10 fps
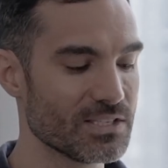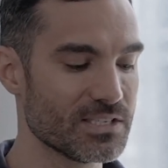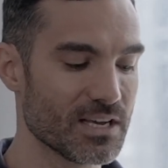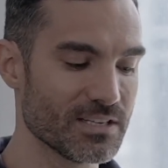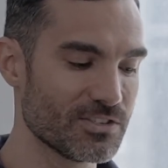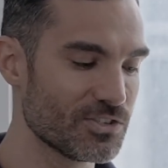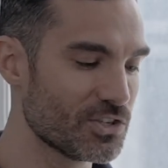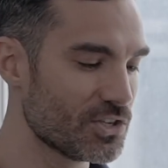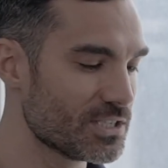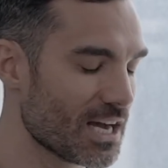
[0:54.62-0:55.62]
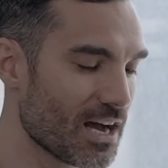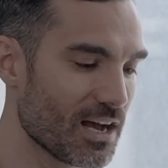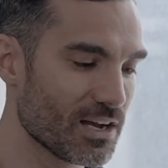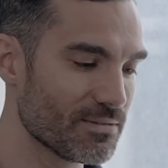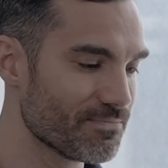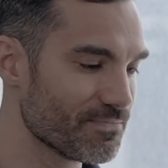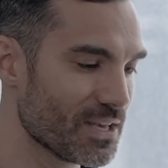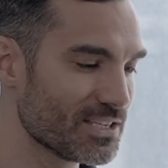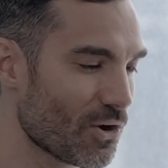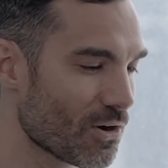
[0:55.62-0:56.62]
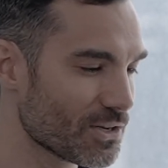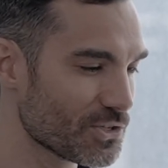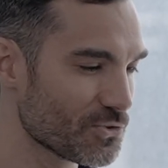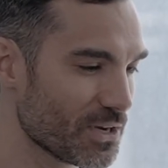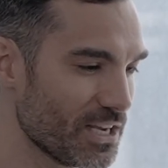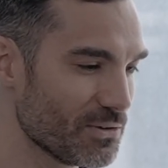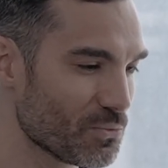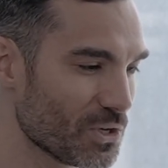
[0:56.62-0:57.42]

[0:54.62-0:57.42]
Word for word: d d uh, his artistry